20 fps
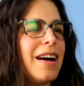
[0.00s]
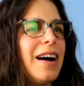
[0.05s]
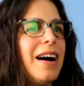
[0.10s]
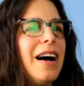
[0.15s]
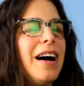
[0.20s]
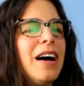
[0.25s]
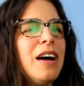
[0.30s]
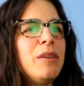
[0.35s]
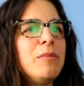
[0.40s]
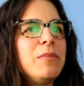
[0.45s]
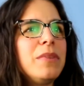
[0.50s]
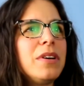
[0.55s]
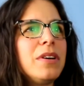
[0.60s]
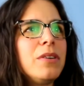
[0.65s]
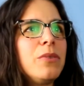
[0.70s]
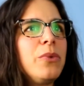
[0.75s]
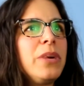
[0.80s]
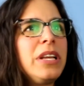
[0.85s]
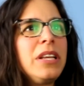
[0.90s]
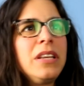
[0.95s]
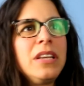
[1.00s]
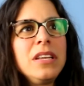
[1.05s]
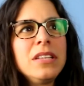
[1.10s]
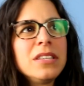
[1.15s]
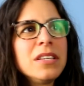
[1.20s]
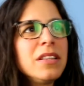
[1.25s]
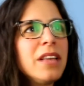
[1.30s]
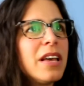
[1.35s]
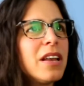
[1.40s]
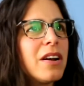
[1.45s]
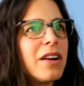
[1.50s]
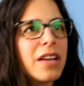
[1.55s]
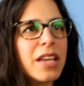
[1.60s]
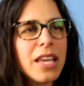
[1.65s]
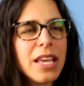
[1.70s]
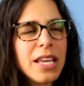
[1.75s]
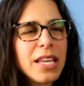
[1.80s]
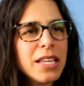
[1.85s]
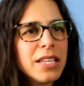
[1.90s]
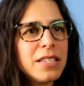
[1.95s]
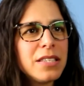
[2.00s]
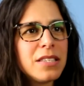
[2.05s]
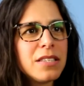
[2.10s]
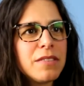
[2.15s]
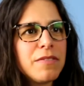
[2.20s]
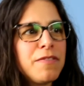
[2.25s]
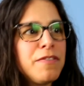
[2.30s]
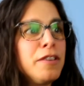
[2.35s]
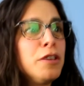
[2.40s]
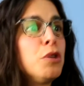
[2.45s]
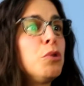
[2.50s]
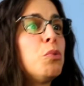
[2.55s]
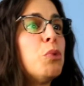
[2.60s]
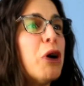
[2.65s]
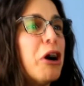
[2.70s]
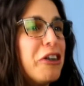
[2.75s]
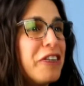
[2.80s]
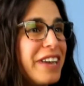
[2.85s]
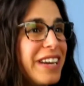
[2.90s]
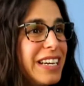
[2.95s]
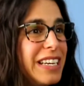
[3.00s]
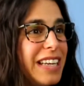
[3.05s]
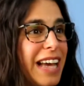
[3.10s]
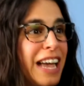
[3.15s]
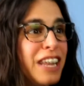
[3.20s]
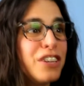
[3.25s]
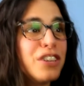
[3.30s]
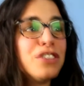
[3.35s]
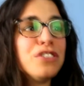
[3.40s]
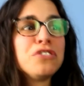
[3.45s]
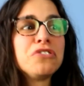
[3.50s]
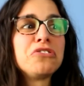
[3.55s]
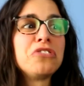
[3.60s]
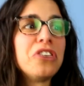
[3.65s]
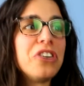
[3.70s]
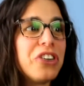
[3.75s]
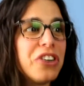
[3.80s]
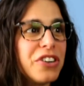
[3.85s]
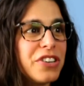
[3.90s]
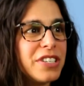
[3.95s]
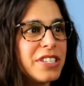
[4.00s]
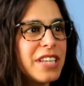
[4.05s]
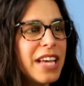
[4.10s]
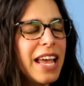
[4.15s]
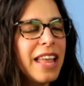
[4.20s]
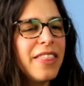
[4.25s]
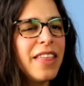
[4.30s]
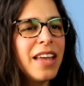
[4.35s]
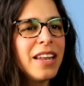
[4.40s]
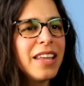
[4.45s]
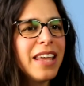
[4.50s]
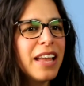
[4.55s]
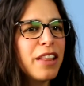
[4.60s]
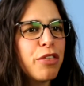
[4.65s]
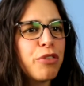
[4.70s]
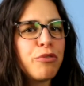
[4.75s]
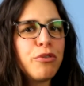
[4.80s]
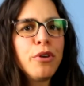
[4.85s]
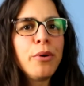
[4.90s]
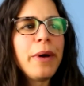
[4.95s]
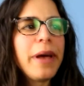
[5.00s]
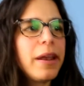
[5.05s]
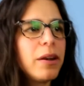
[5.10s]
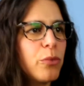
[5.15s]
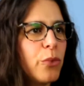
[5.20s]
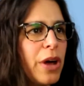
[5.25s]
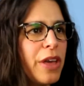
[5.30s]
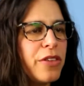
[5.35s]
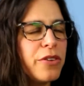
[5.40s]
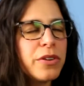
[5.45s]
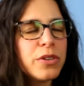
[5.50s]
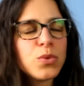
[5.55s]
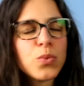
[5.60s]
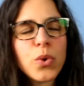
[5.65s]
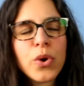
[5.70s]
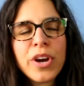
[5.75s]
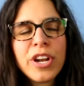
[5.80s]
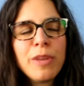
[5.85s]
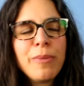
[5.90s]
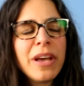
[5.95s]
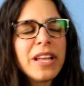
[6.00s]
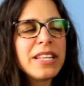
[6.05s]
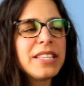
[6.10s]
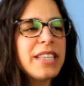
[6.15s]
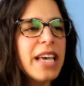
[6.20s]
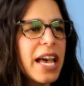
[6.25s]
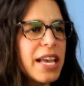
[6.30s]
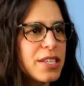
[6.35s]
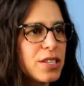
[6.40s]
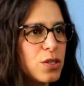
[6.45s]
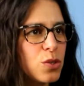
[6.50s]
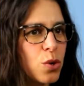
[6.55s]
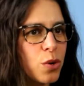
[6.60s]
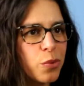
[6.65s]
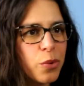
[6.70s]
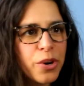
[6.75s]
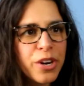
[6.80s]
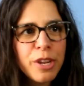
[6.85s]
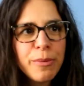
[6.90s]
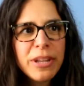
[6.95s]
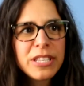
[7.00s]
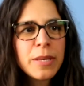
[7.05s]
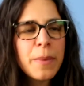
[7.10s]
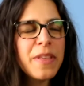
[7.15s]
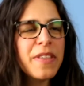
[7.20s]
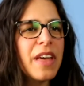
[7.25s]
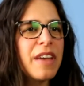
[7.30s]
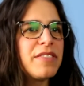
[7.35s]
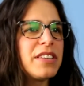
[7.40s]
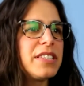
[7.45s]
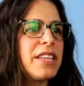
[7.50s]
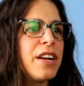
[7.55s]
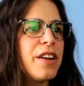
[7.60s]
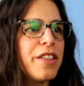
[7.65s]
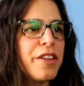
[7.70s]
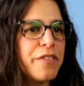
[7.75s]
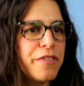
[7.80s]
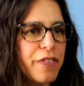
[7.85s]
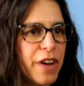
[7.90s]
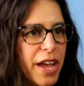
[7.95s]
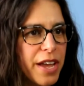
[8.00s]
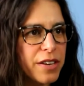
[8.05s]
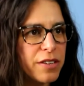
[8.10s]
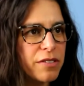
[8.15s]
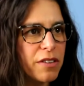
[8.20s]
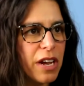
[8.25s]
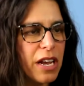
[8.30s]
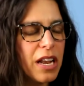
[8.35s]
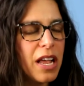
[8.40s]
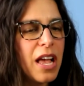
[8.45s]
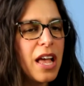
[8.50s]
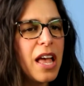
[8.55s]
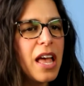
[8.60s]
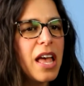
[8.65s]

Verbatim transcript: Um, we need to let our kids feel worried and concerned and then get through it, whether it's worried about a test or worried about something they have to say to their friend, right?